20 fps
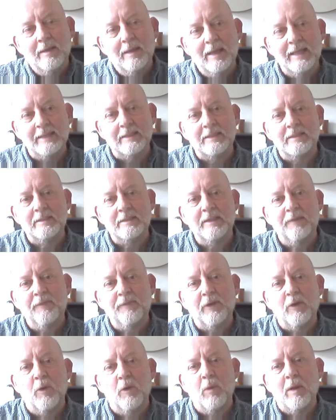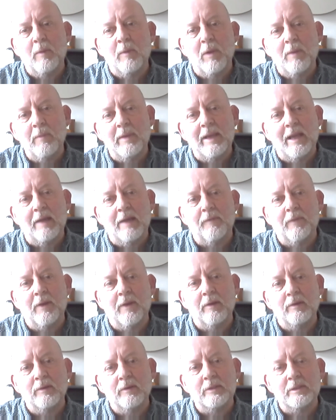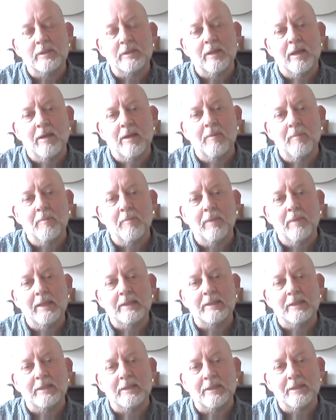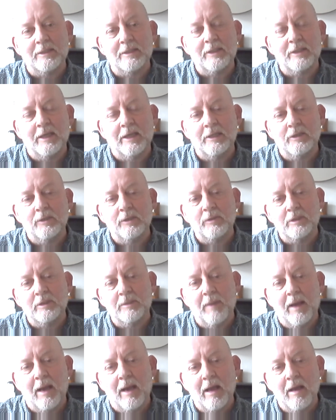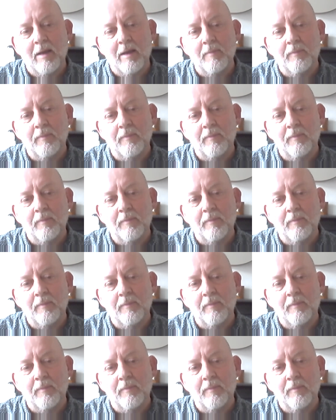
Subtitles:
It's difficult when we have those meetings, as Jacquie talks about.